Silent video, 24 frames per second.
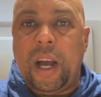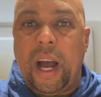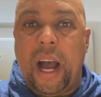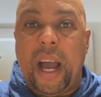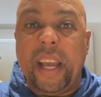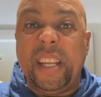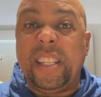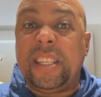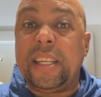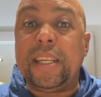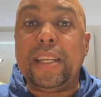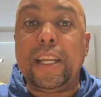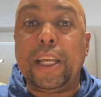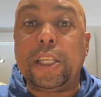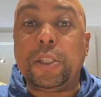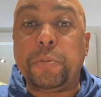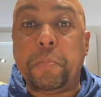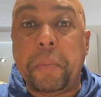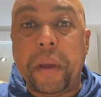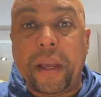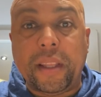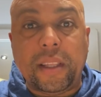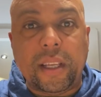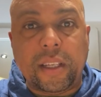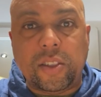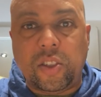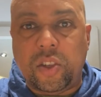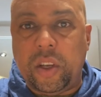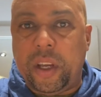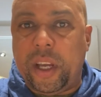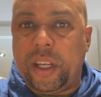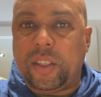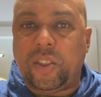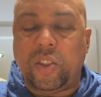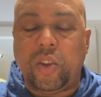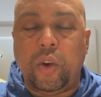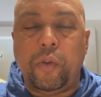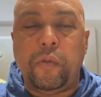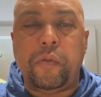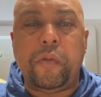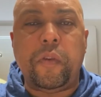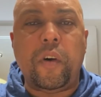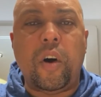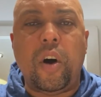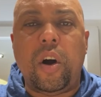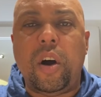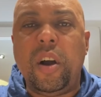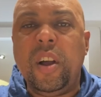I didn't expect us to get so
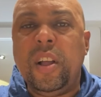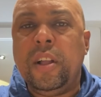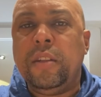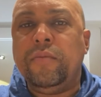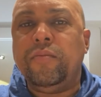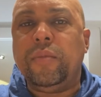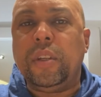far.